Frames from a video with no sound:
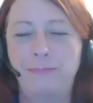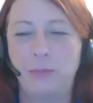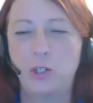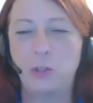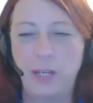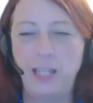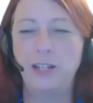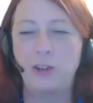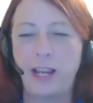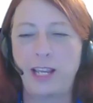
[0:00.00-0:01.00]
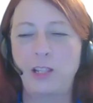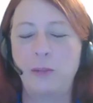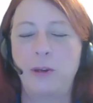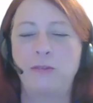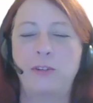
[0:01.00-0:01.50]
more speed and dragging
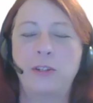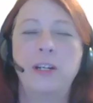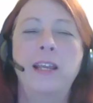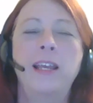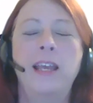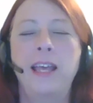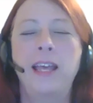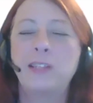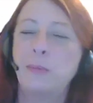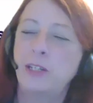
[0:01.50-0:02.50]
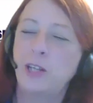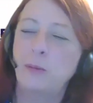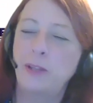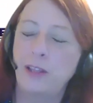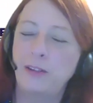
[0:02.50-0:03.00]
the boat further. Yeah. And somebody
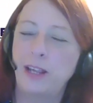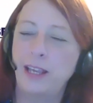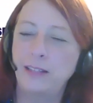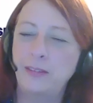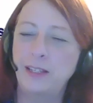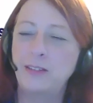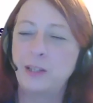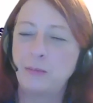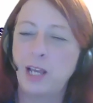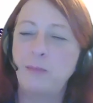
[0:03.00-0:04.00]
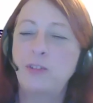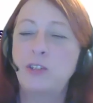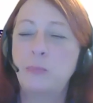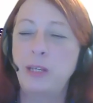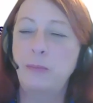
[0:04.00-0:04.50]
told me the other day that sometimes the
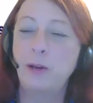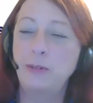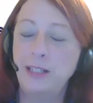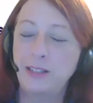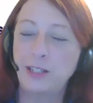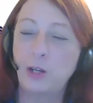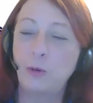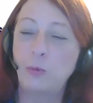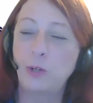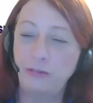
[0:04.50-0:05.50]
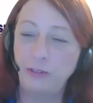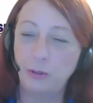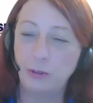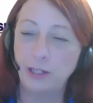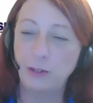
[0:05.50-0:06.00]
speedboat needs to go
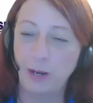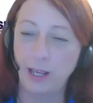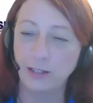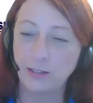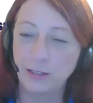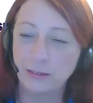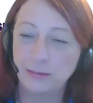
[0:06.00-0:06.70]
refuel and rest.